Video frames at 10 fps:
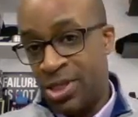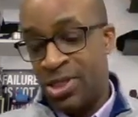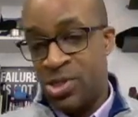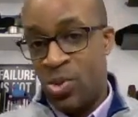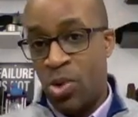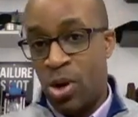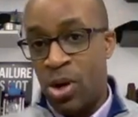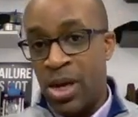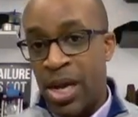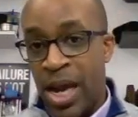such as it
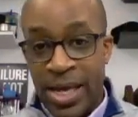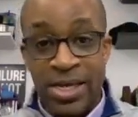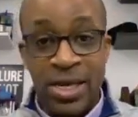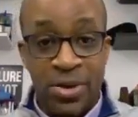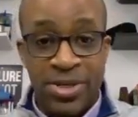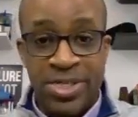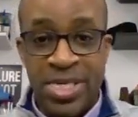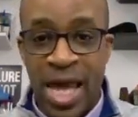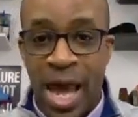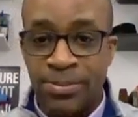were. I can
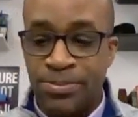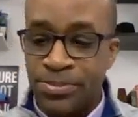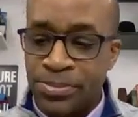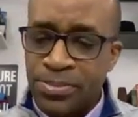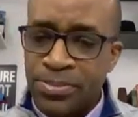guarantee that.